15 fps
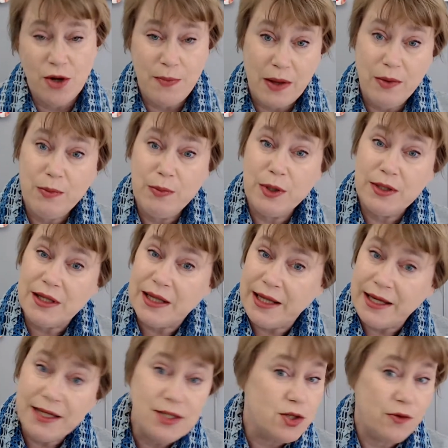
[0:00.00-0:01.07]
I will put
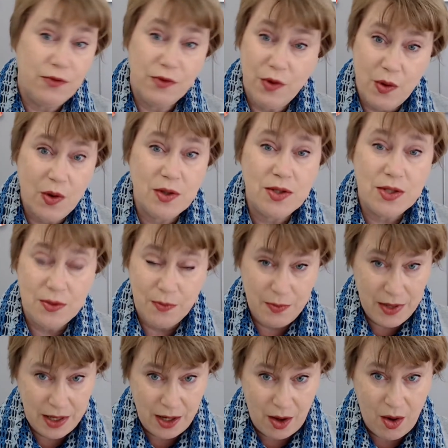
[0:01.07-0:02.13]
links, of course,
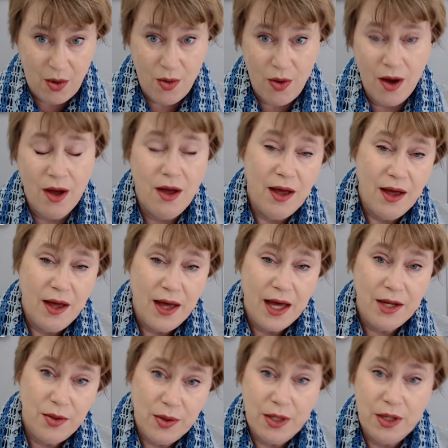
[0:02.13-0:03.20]
below, and
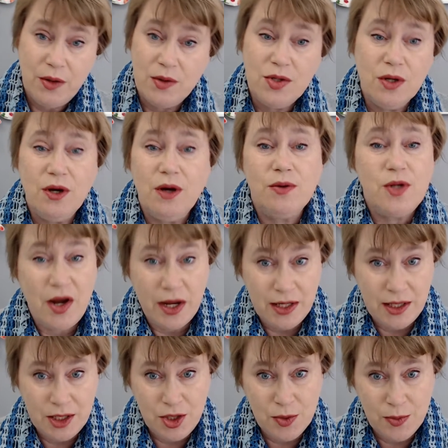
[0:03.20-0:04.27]
you can also go
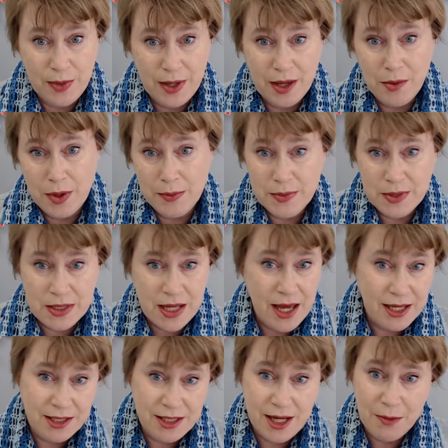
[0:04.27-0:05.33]
directly to my
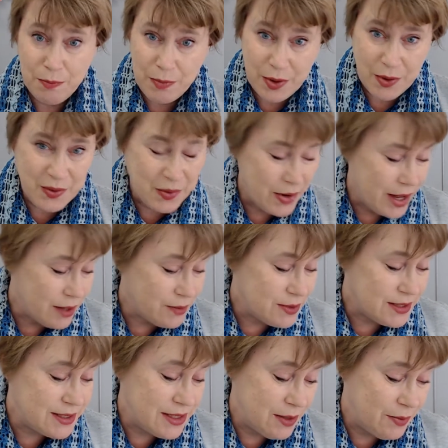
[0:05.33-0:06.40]
website and poke around and
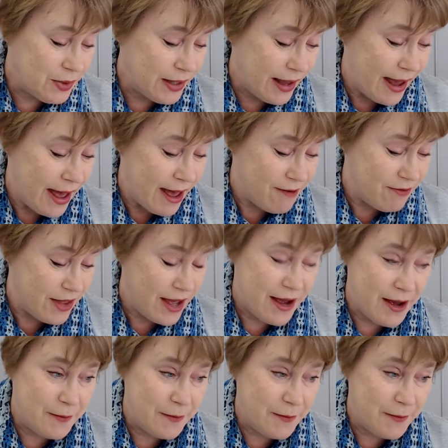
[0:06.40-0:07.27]
see what I have there.